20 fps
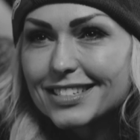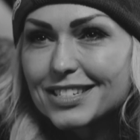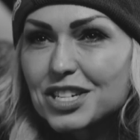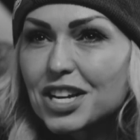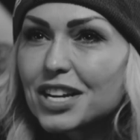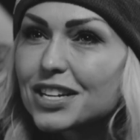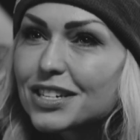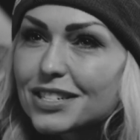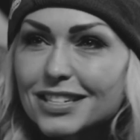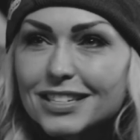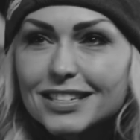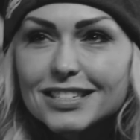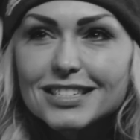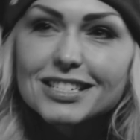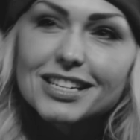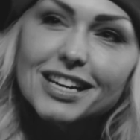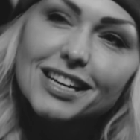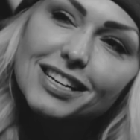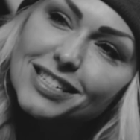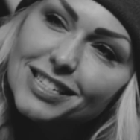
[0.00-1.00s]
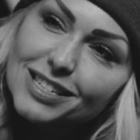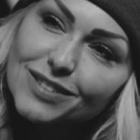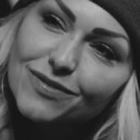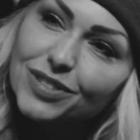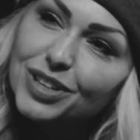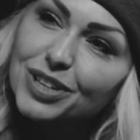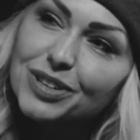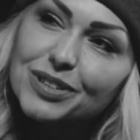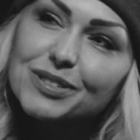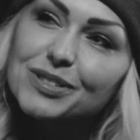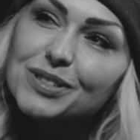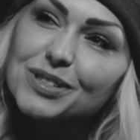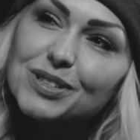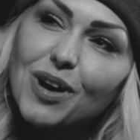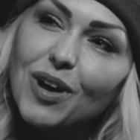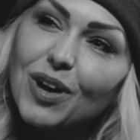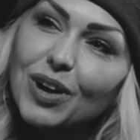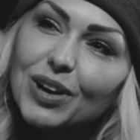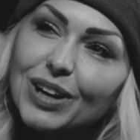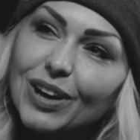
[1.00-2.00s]
changing views
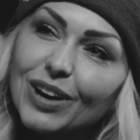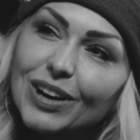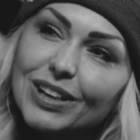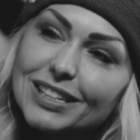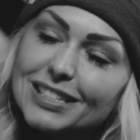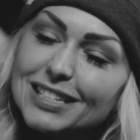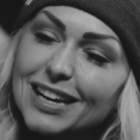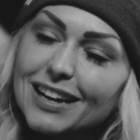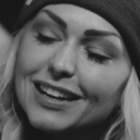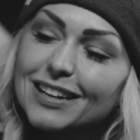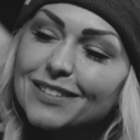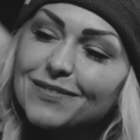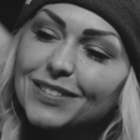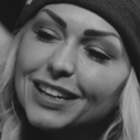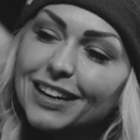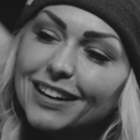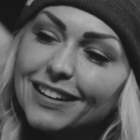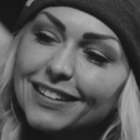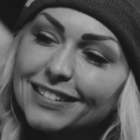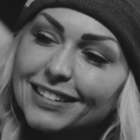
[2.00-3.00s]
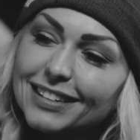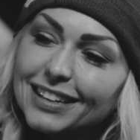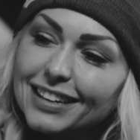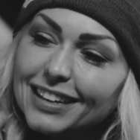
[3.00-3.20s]
all the time, you know?